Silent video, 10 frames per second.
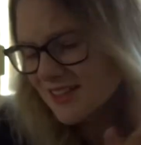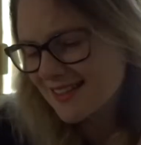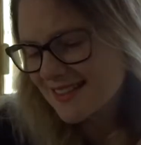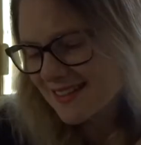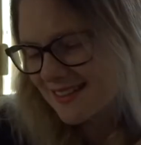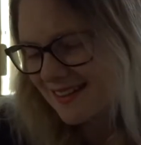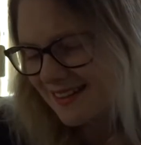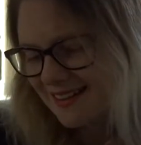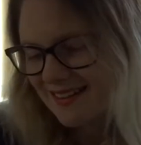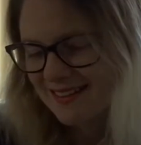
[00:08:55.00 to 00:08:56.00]

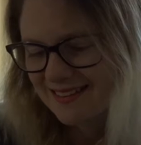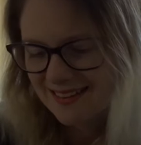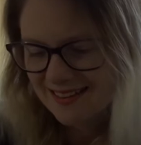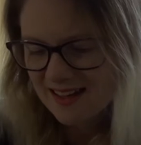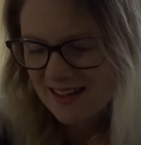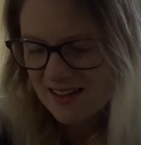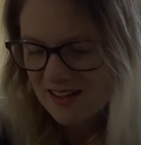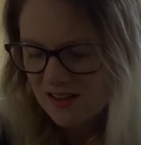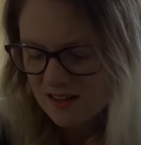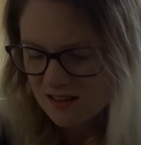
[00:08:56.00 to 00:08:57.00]
Jackson.
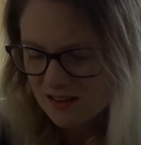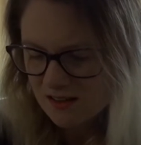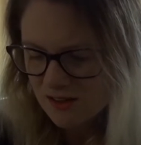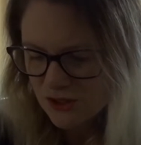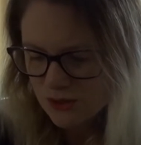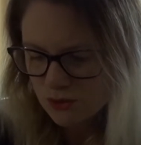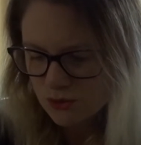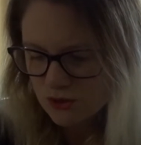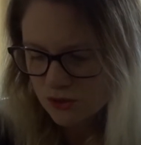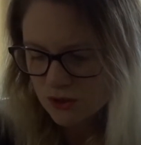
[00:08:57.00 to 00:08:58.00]
Oh, he
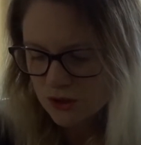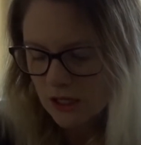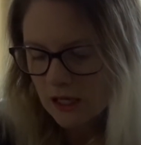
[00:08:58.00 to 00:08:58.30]
looks so cute.